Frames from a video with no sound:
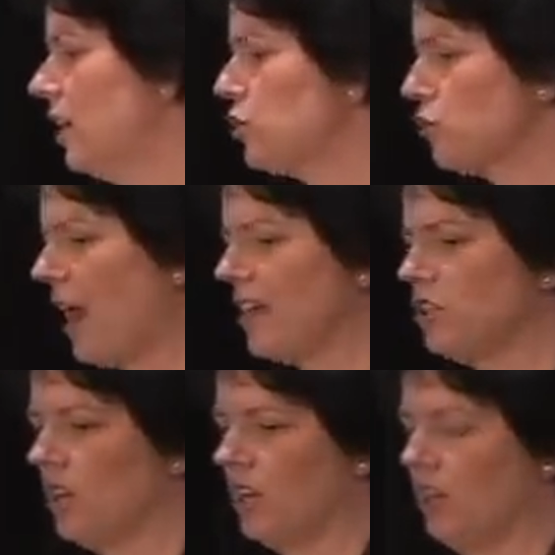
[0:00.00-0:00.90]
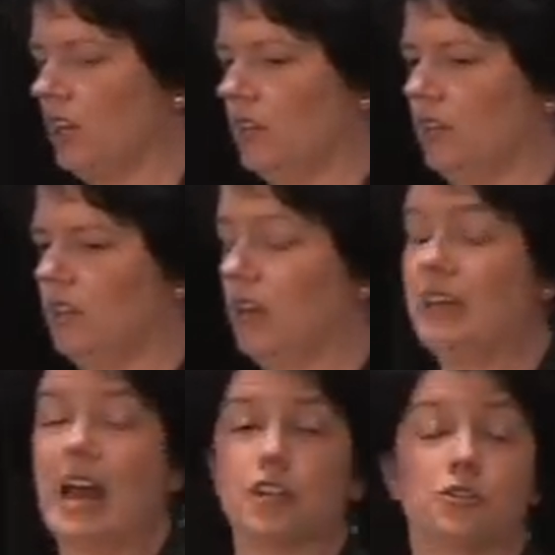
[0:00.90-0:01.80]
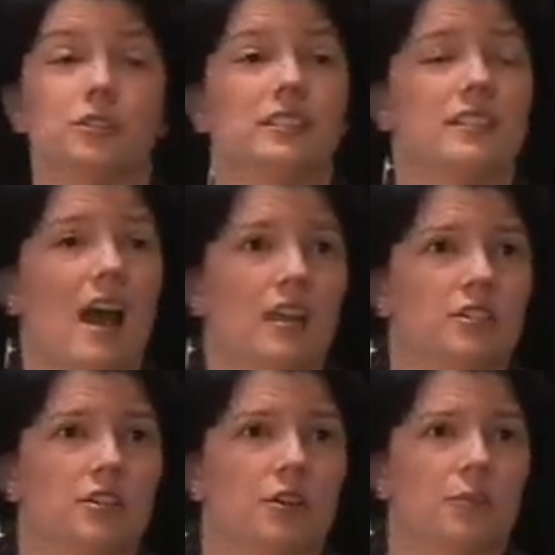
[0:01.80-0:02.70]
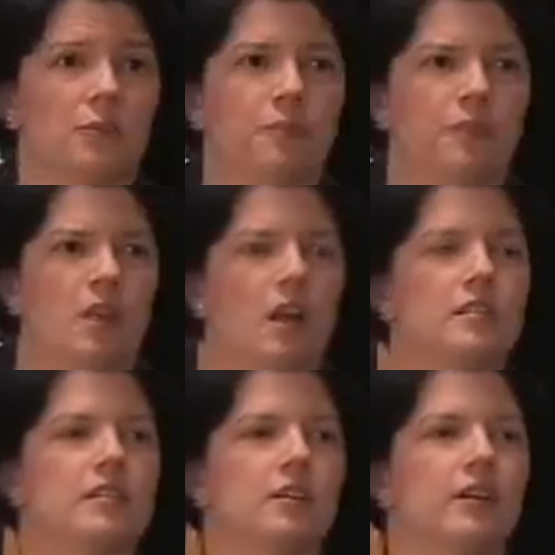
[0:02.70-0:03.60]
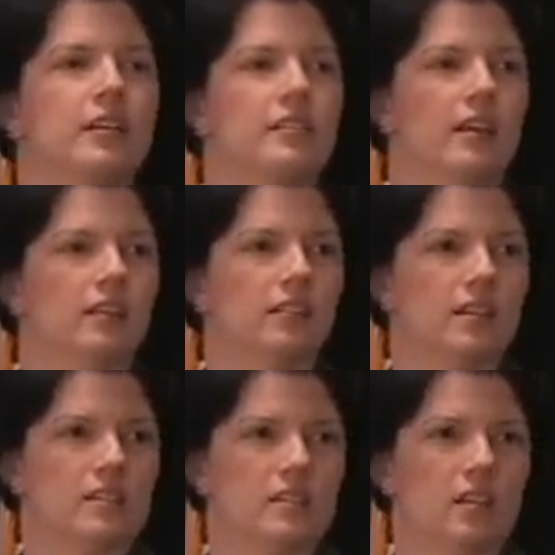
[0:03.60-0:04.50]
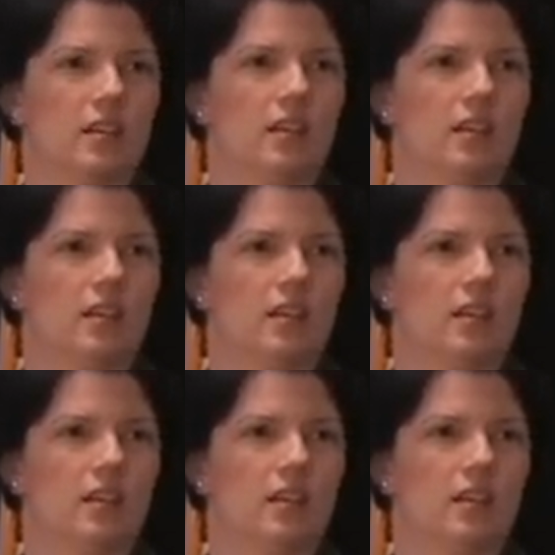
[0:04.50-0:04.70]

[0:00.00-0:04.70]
a tragedy, a natural disaster, a serious illness,